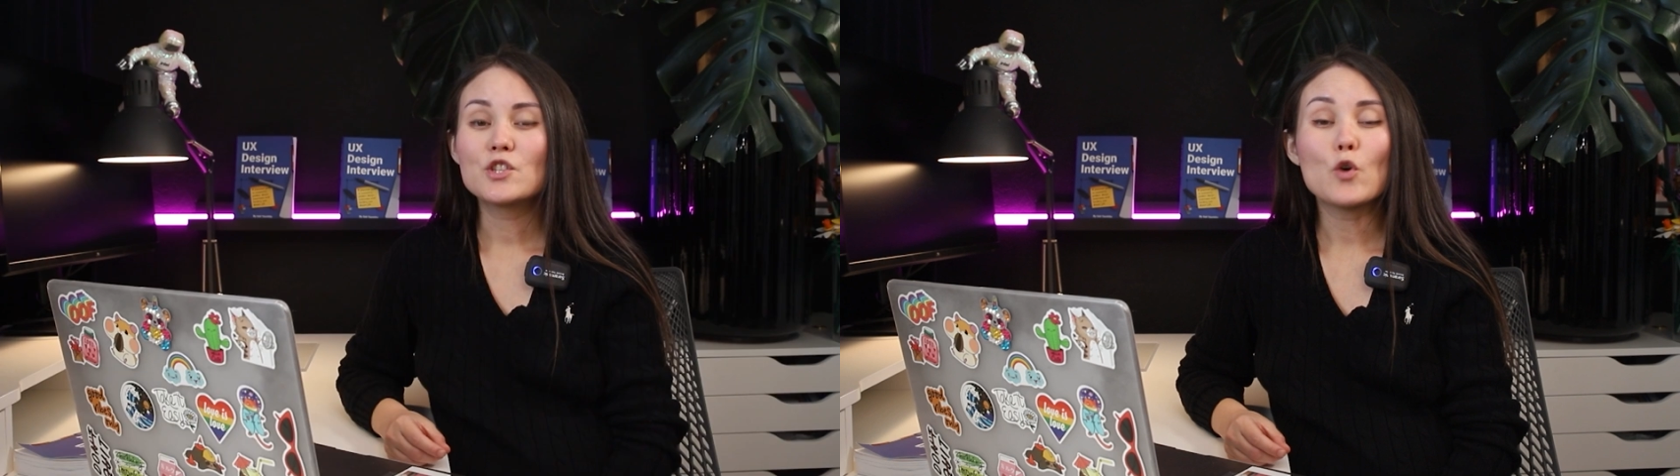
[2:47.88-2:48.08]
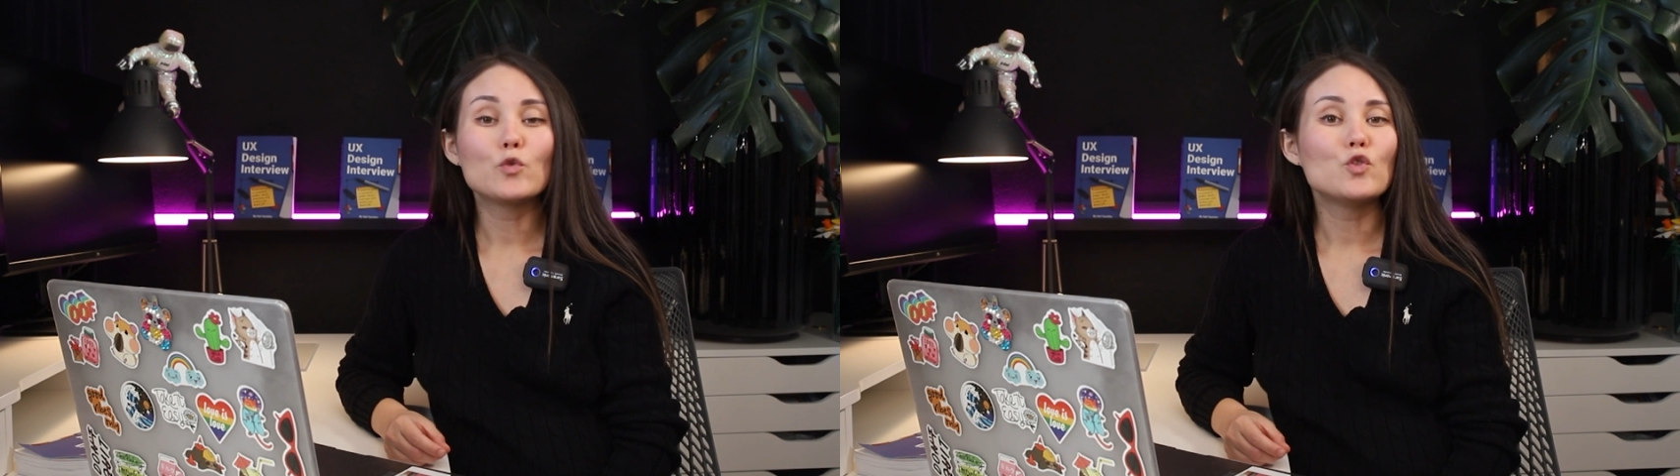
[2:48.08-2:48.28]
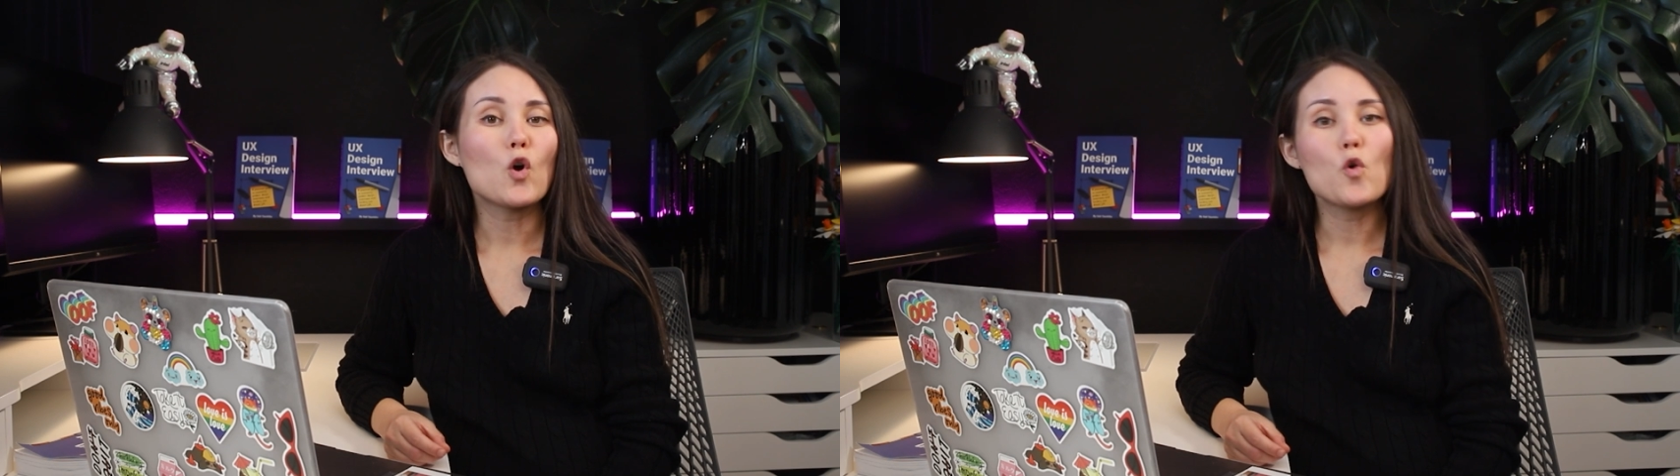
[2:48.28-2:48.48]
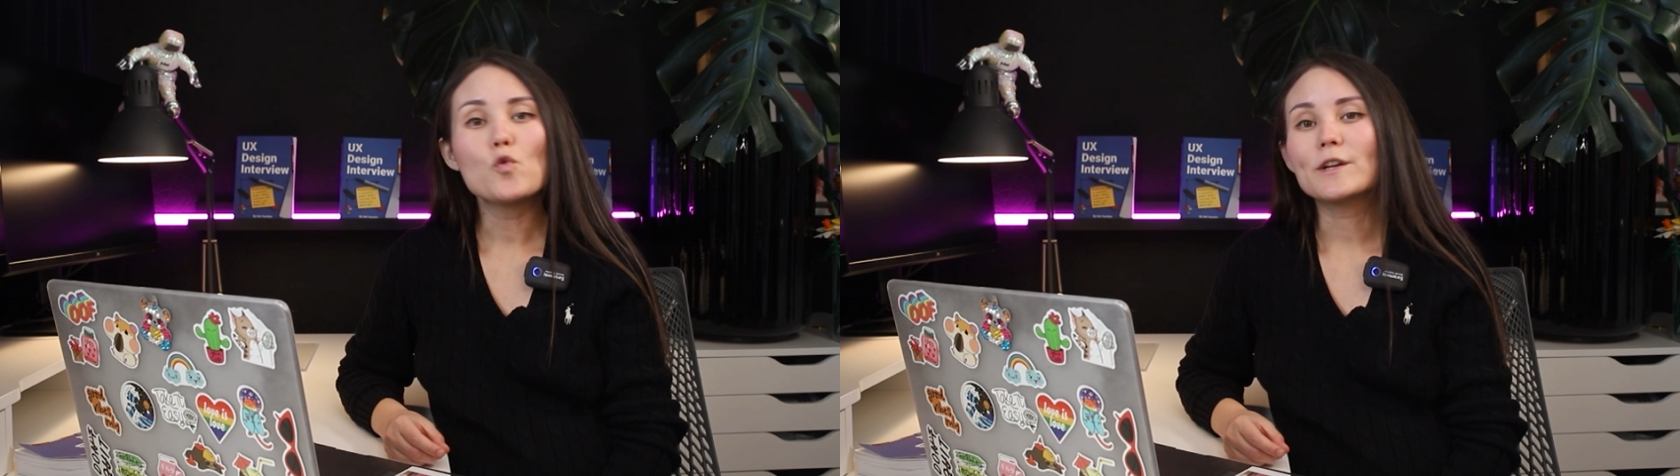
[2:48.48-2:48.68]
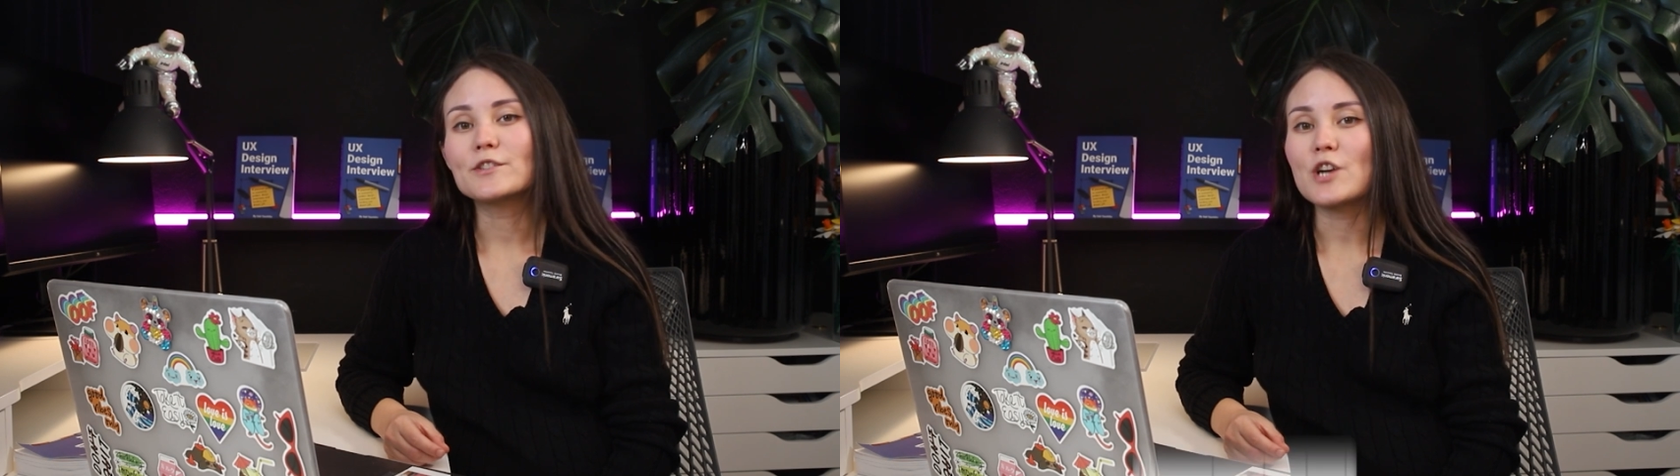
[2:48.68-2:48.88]
So
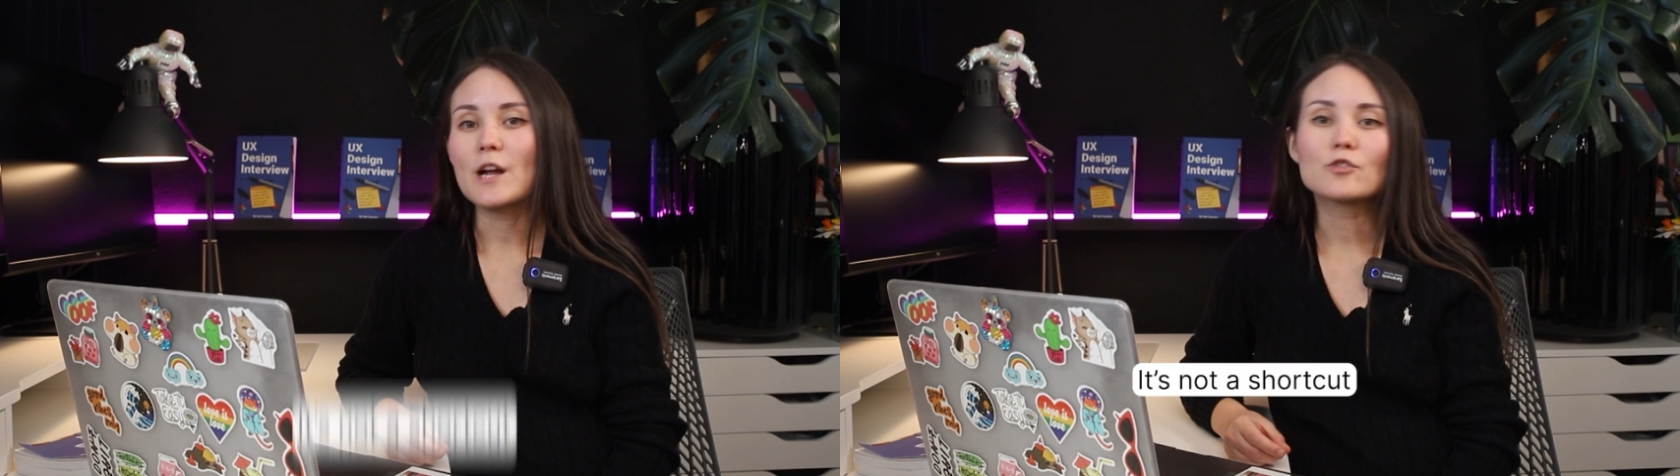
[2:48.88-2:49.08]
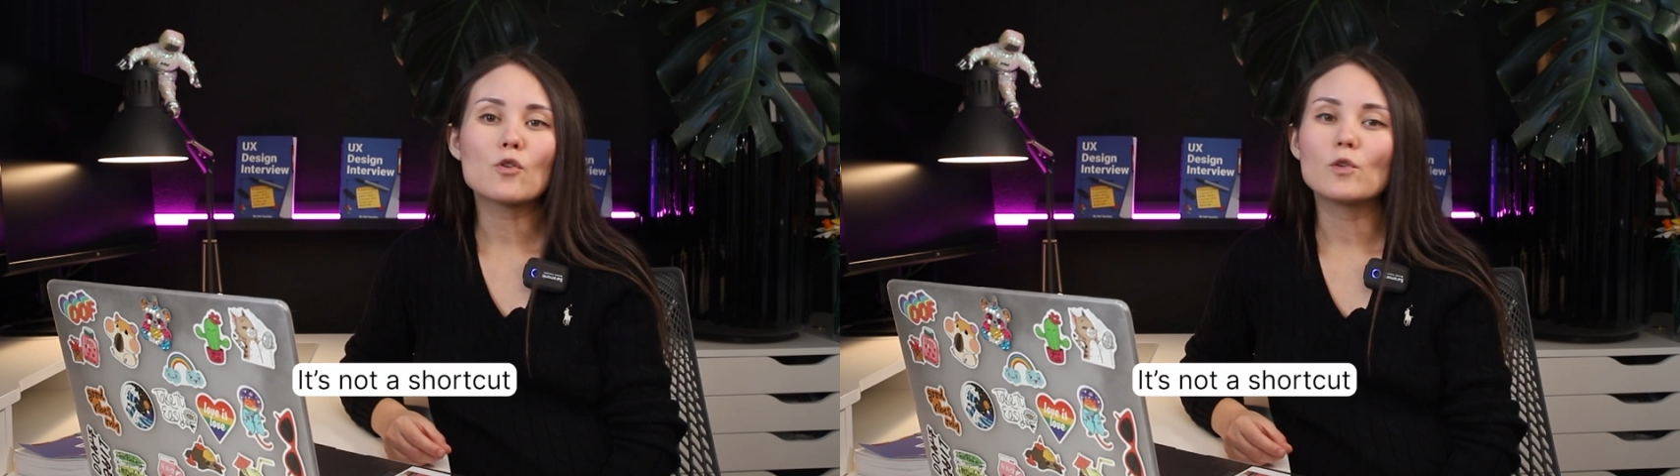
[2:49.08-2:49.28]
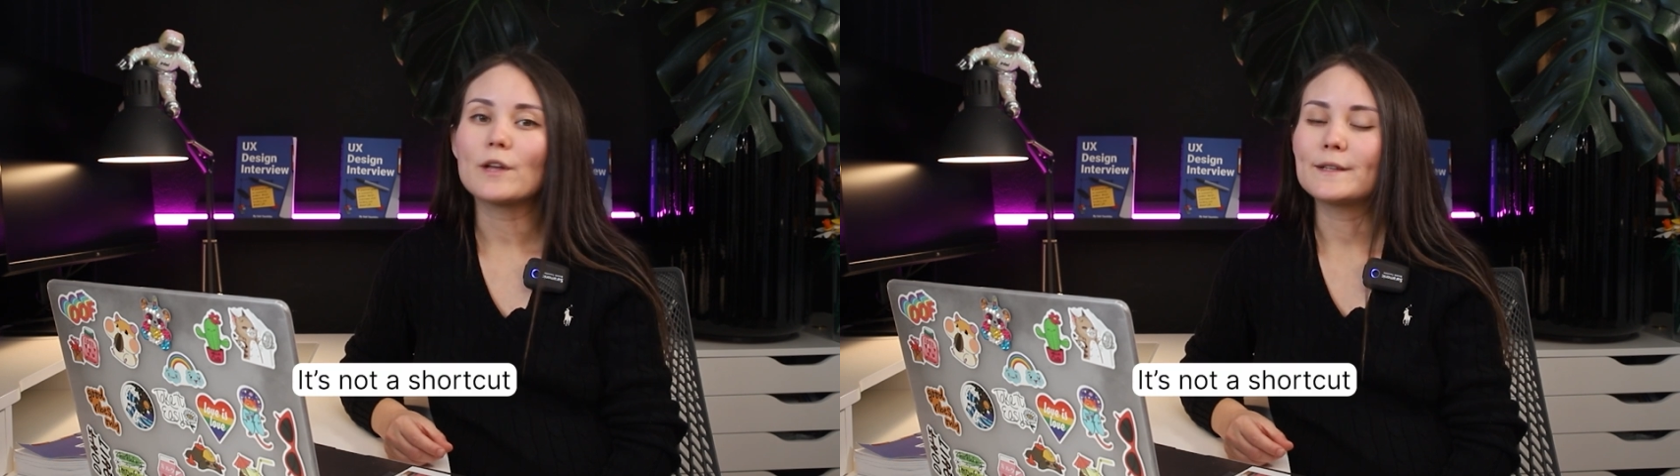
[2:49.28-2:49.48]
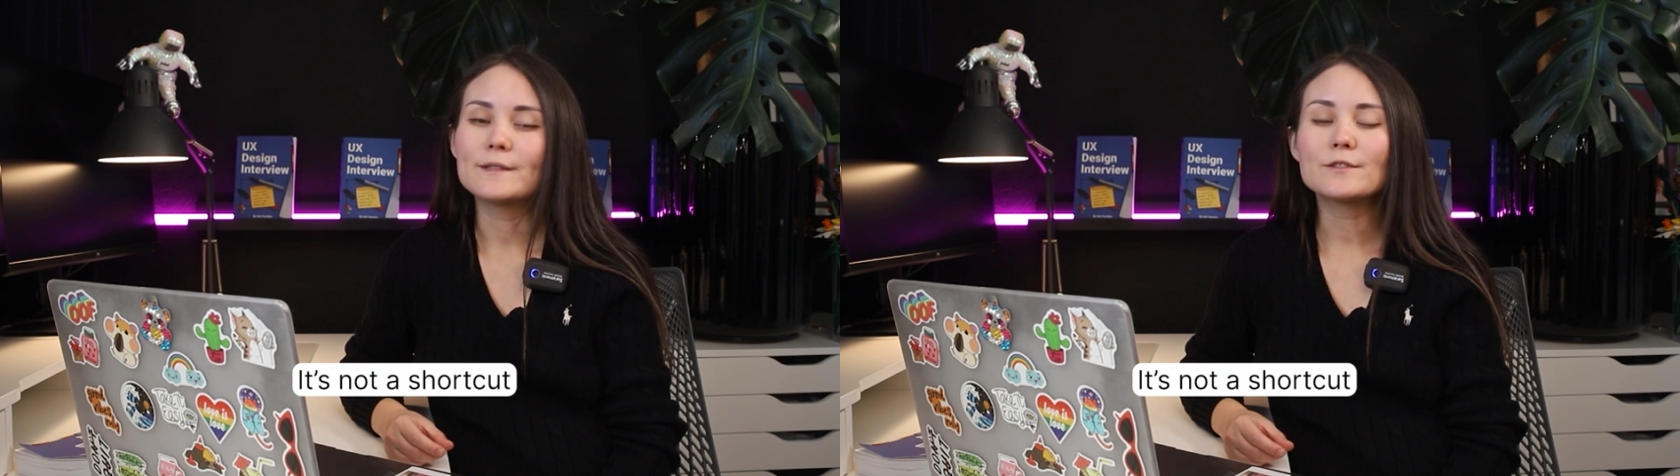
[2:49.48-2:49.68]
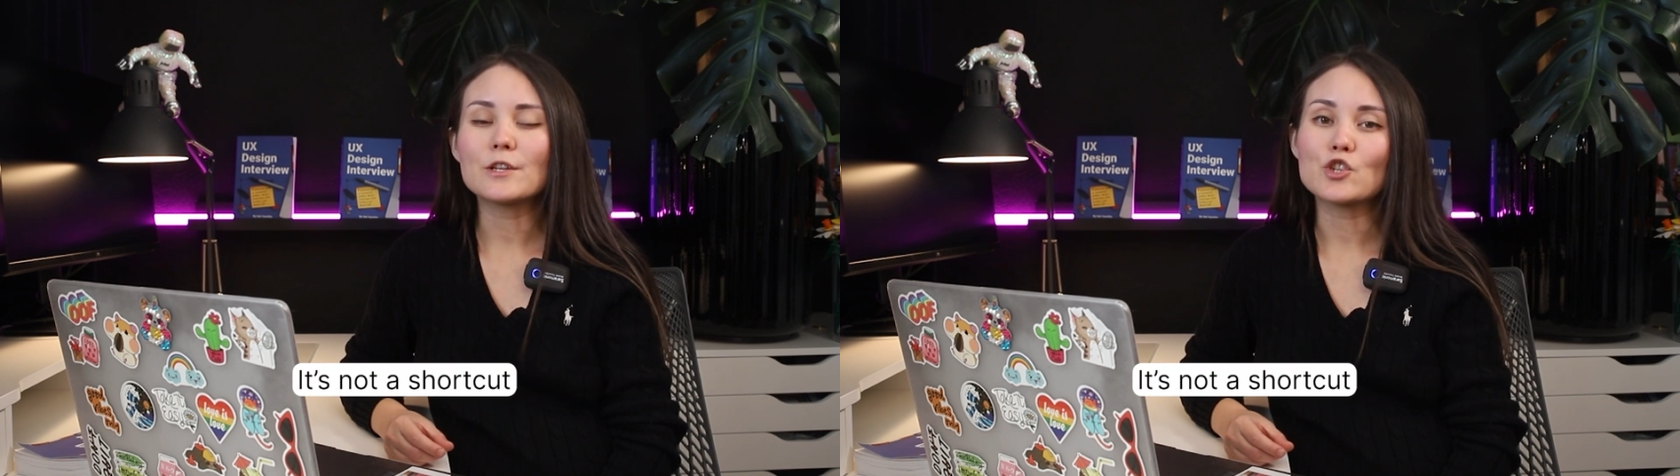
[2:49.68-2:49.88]
no, contract role
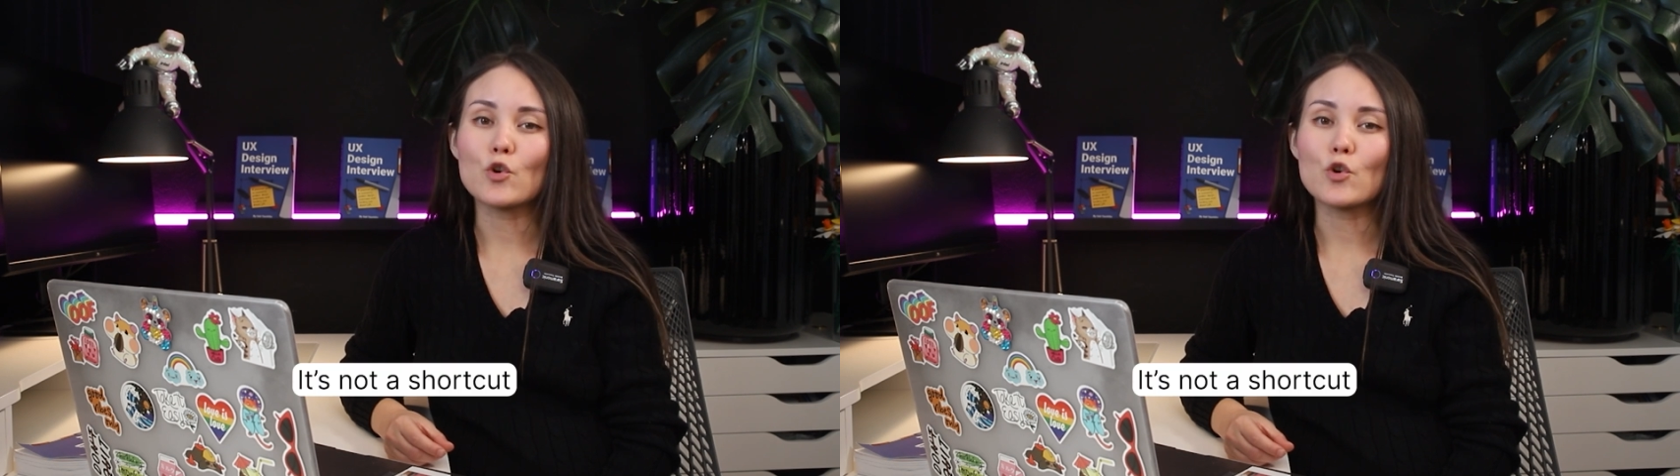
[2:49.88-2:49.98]
isn't a